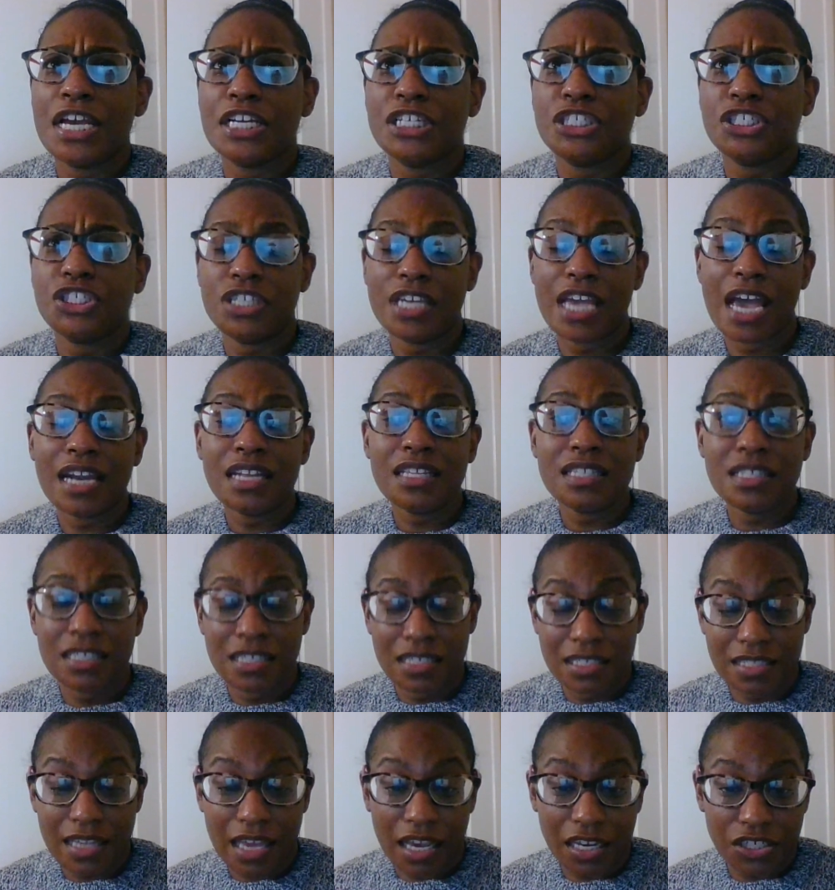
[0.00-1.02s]
she had a
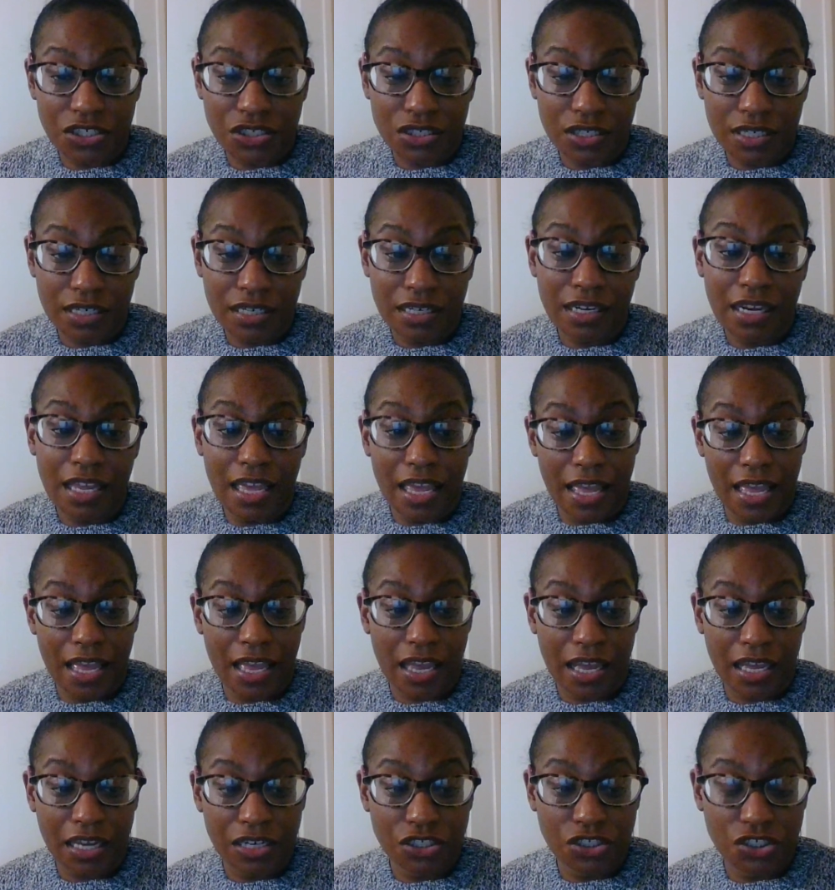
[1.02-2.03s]
C-section
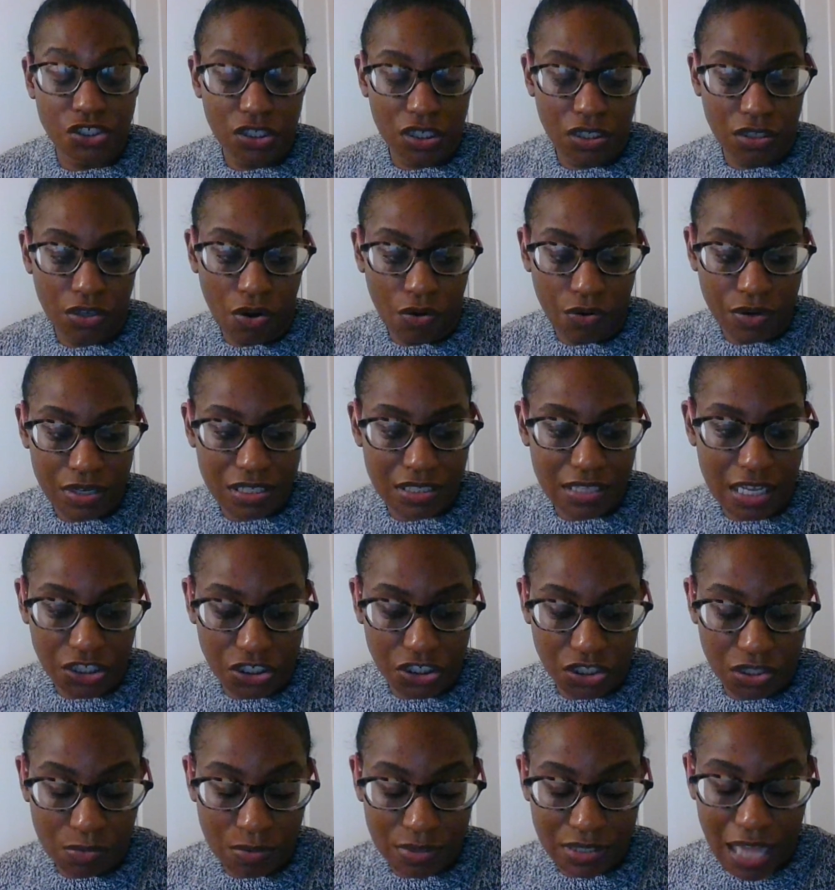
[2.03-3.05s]
and she noticed that
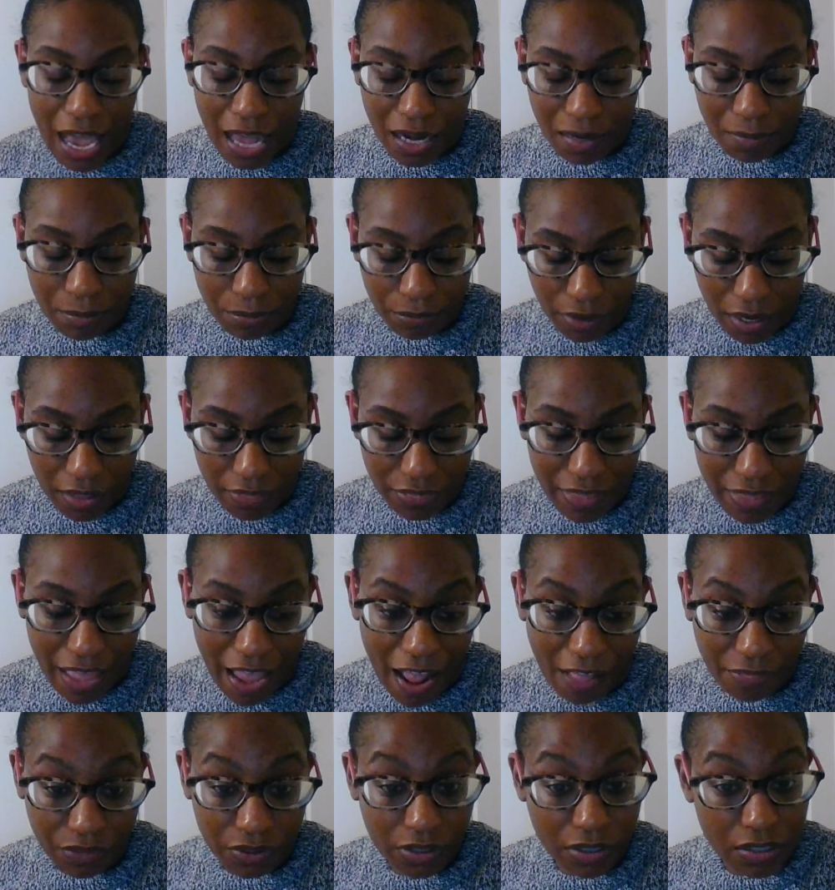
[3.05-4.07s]
she was out of breath
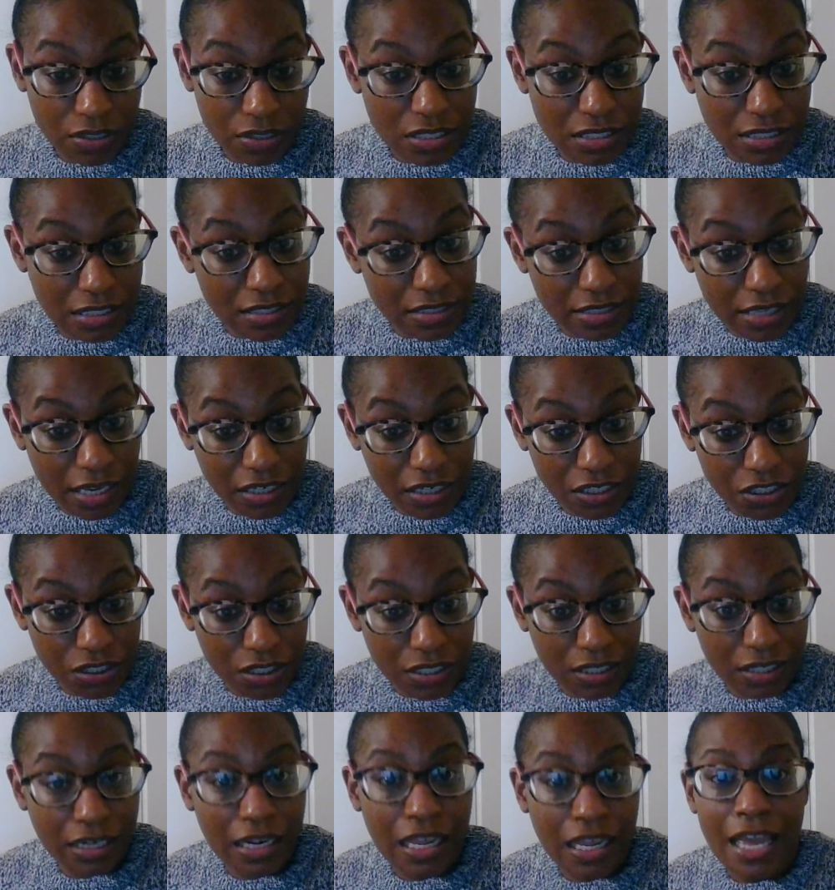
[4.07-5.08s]
after her
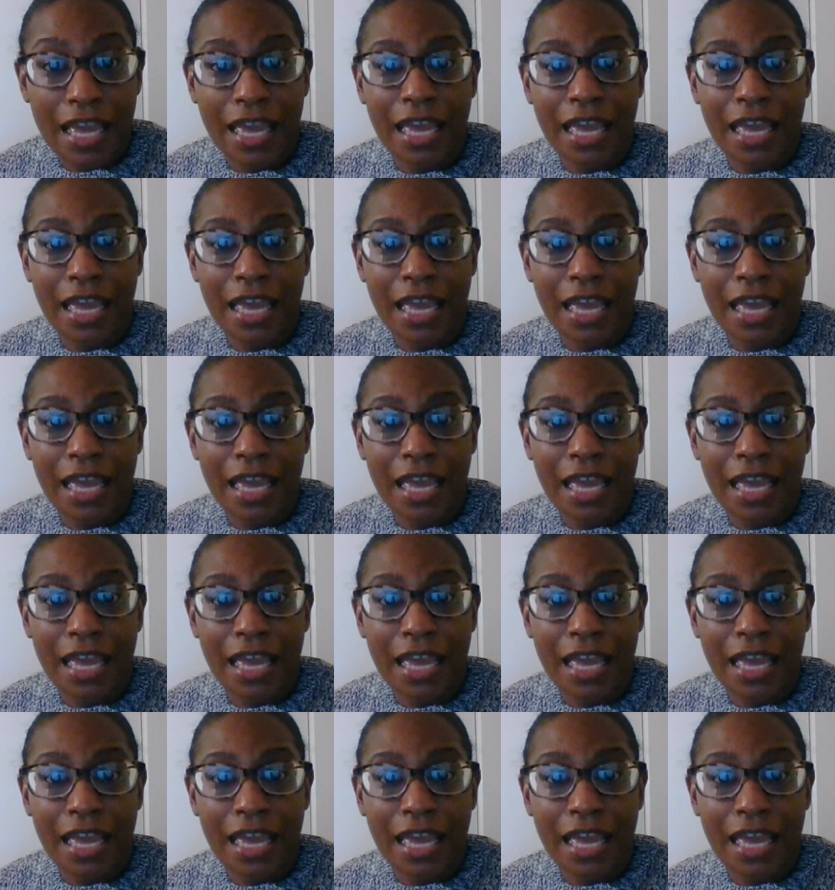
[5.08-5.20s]
C-section.